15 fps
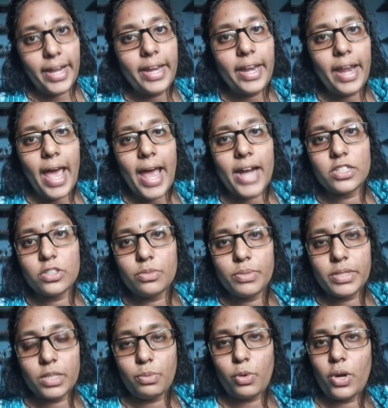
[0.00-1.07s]
Inactive
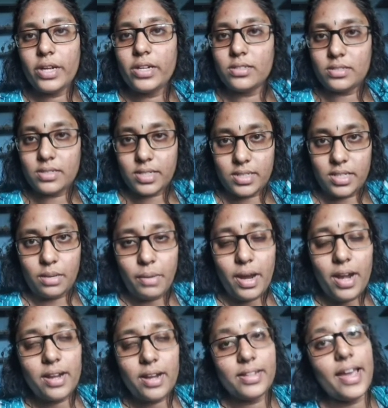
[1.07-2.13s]
metabolite is nothing
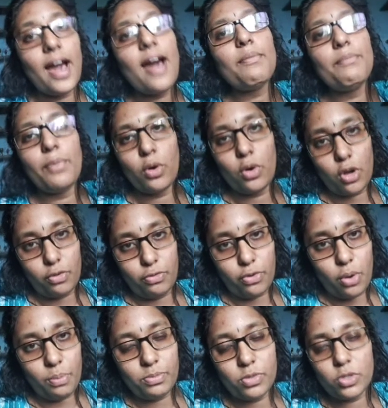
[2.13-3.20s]
but they are polar
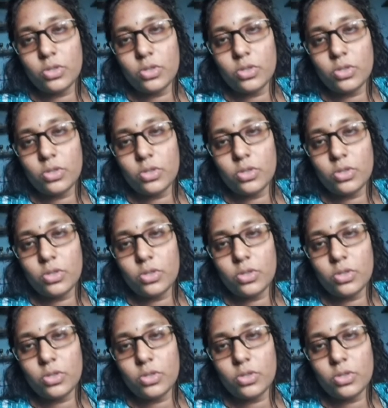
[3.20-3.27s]
form.